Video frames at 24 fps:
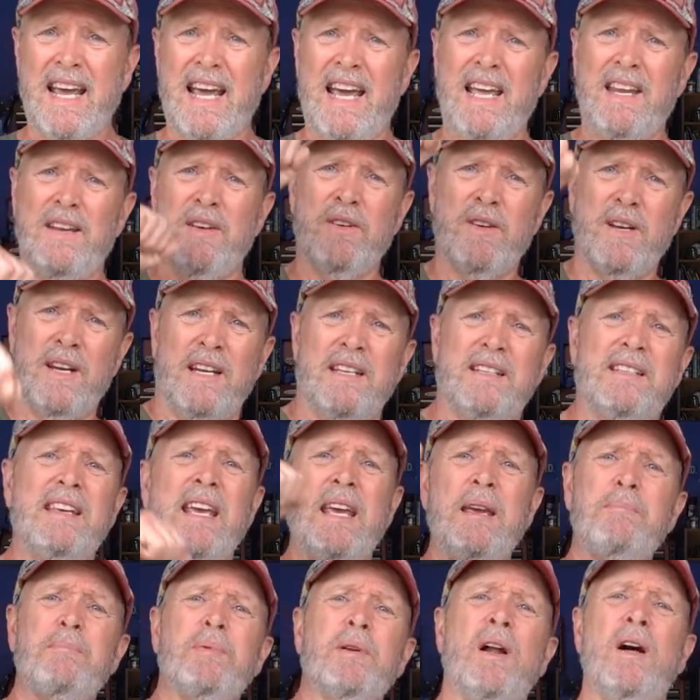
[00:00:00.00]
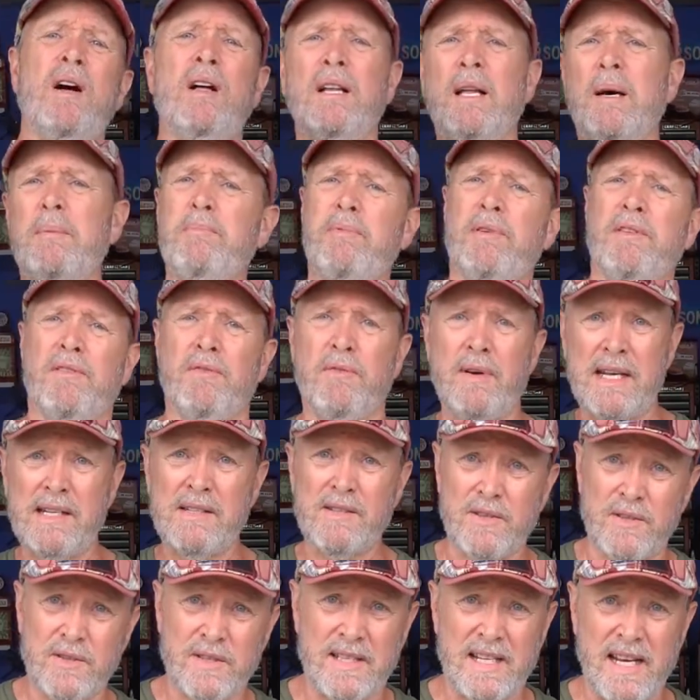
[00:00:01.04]
and you're going to tape it all up with
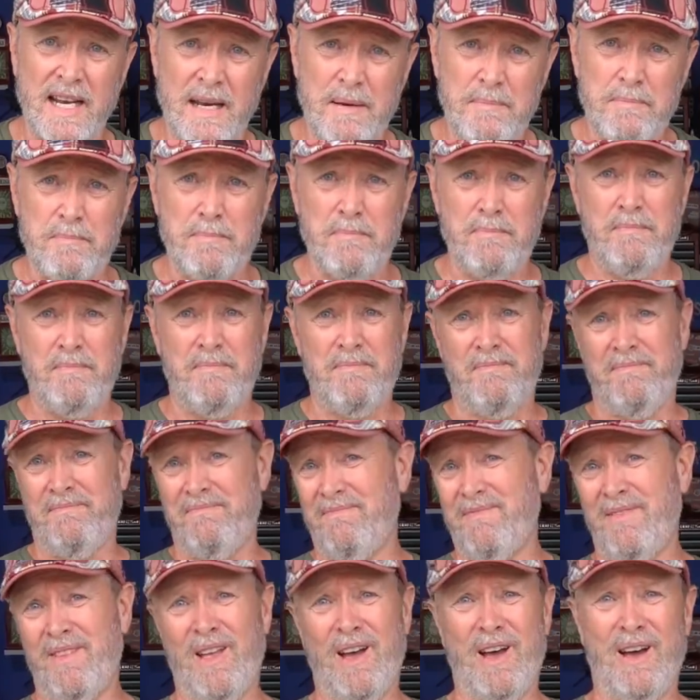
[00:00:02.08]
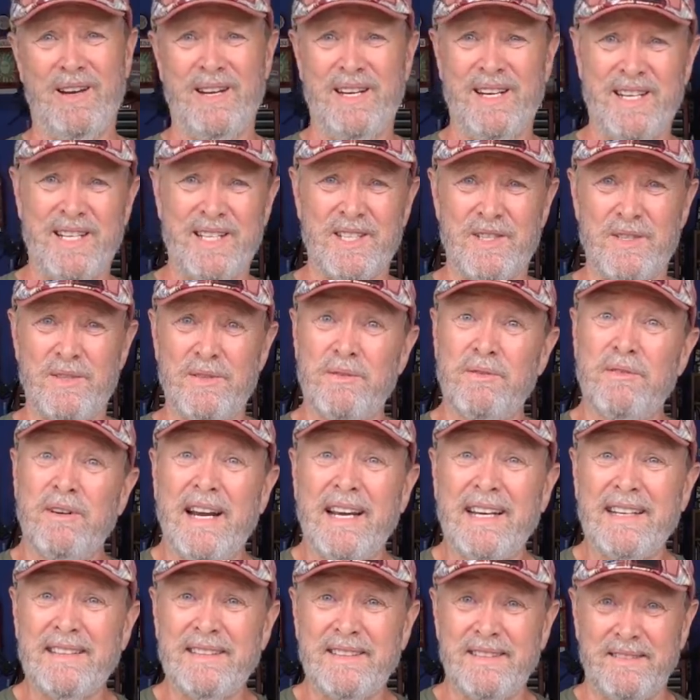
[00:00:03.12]
racer's tape, not an issue,
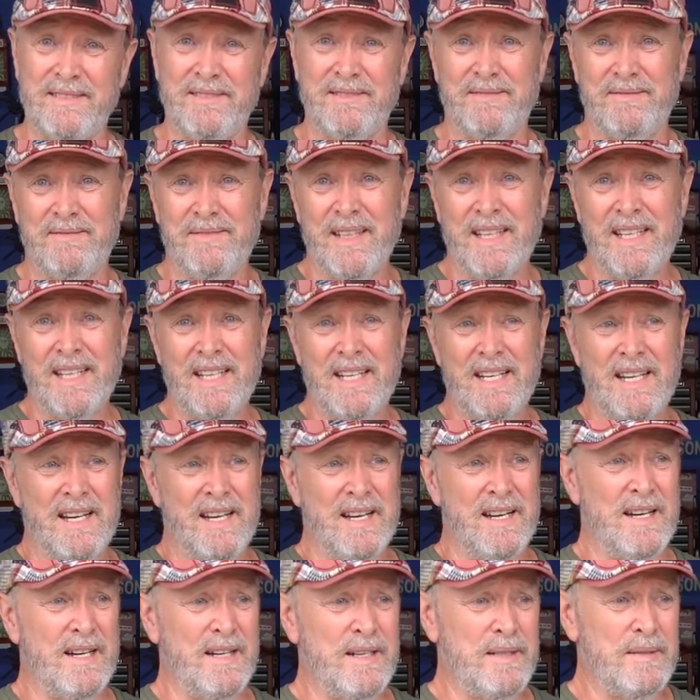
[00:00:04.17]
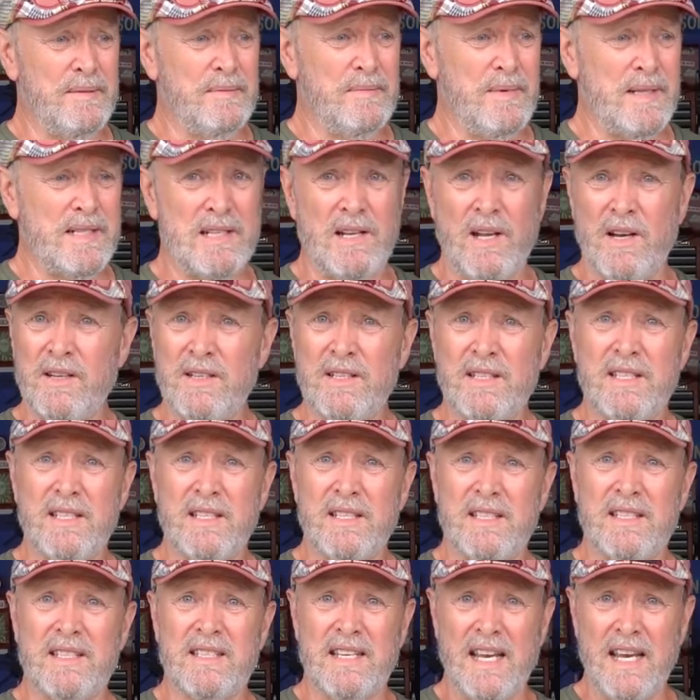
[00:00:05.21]
right? As long as
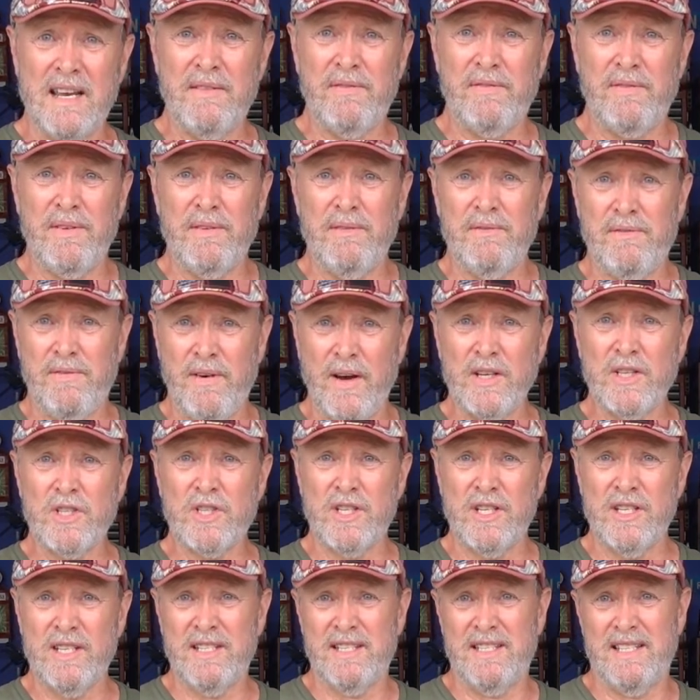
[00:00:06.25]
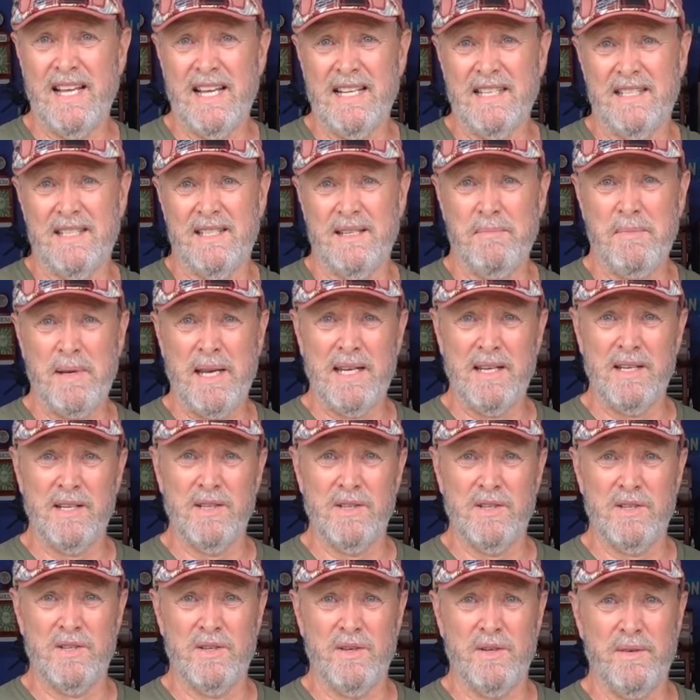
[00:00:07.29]
it's safe and functions, that's the main
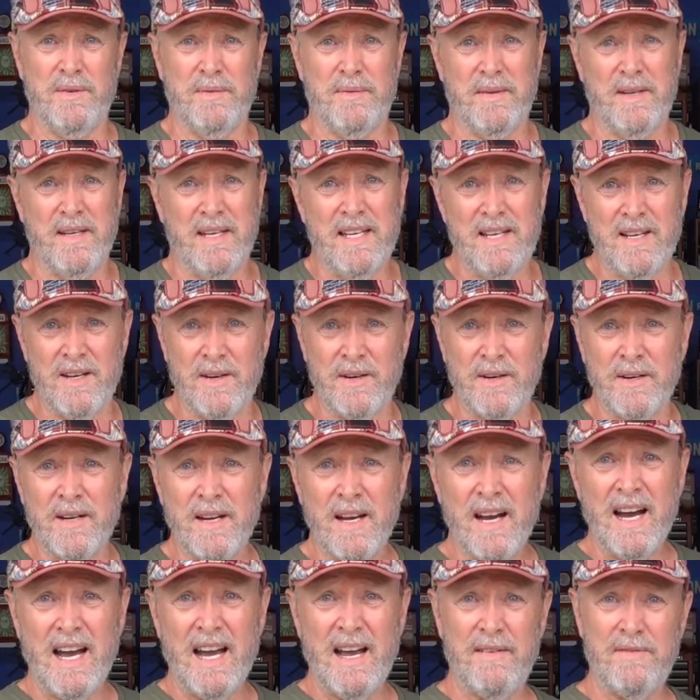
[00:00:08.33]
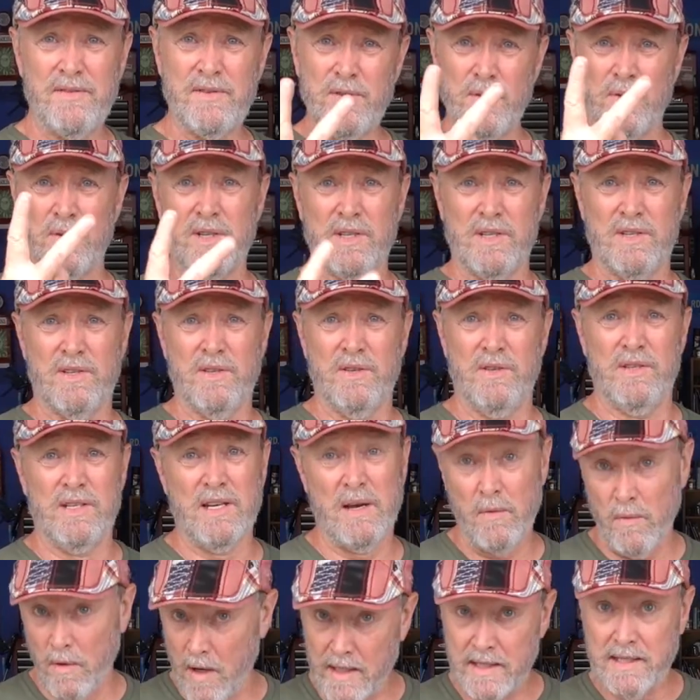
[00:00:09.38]
concern. Here, I have 2 concerns.
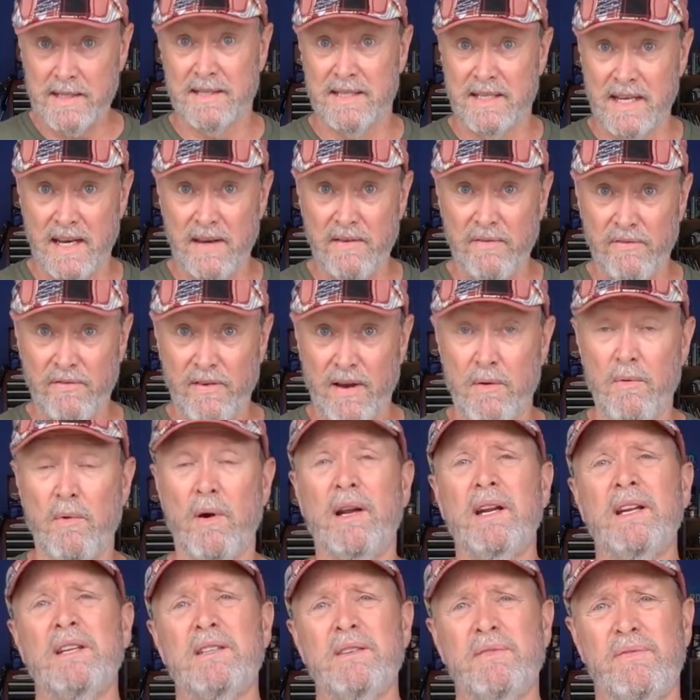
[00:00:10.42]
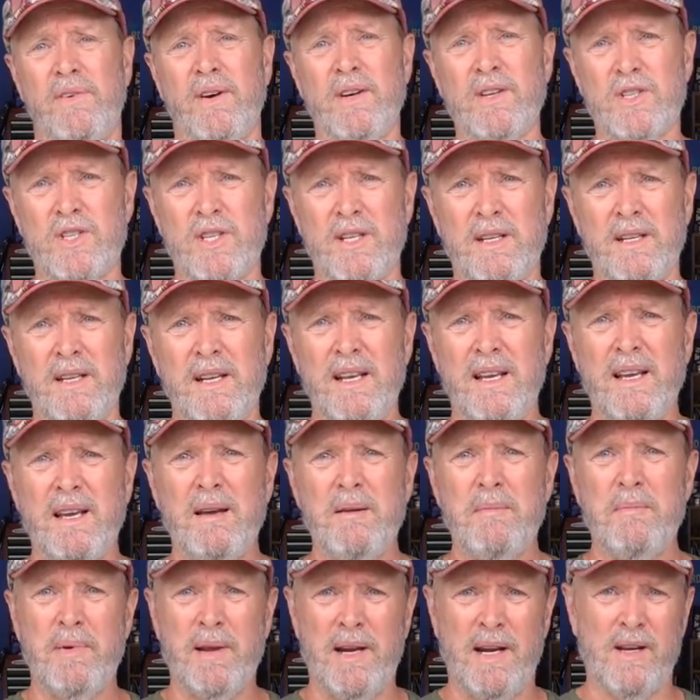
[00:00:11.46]
I want it safe, I want it to function,
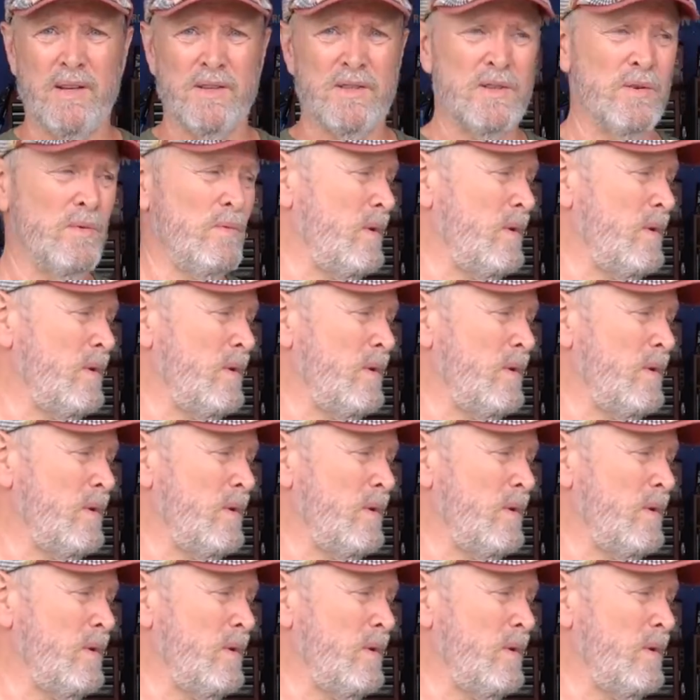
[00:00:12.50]
but I also